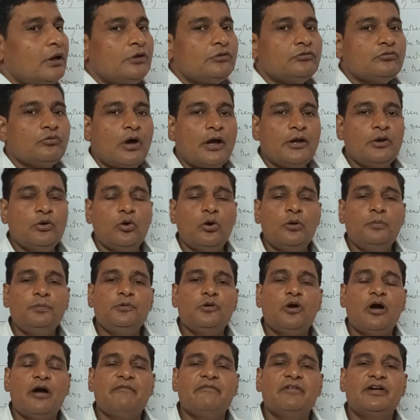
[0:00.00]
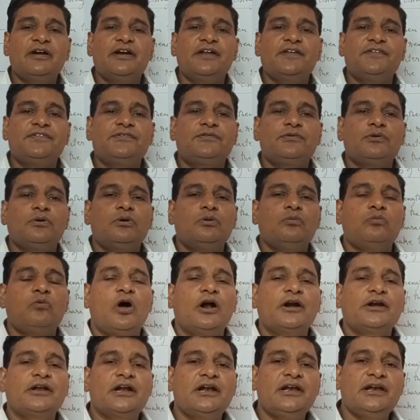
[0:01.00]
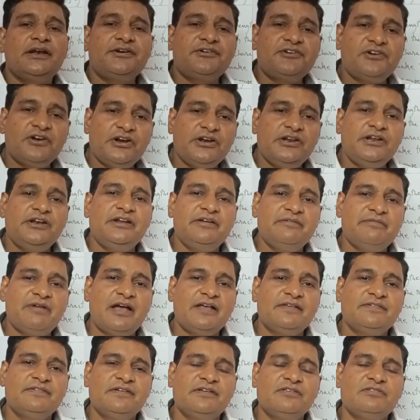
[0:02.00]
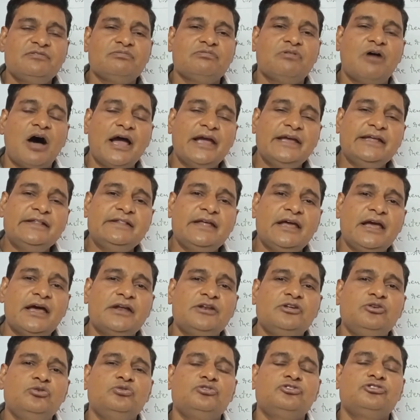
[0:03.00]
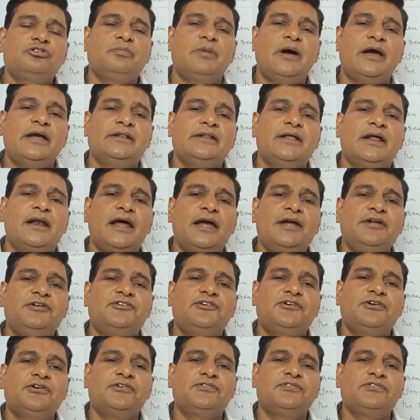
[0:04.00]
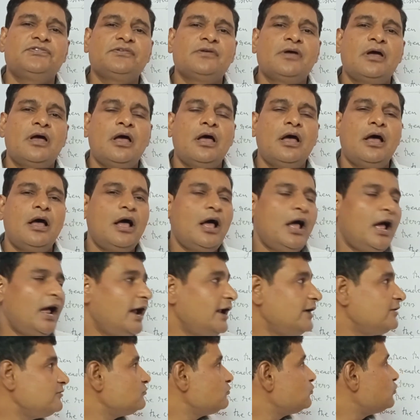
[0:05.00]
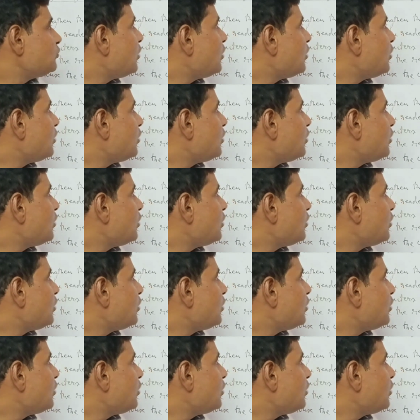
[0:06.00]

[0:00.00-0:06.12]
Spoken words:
So I hope you have understood what are literary devices, why they are used by the writers, and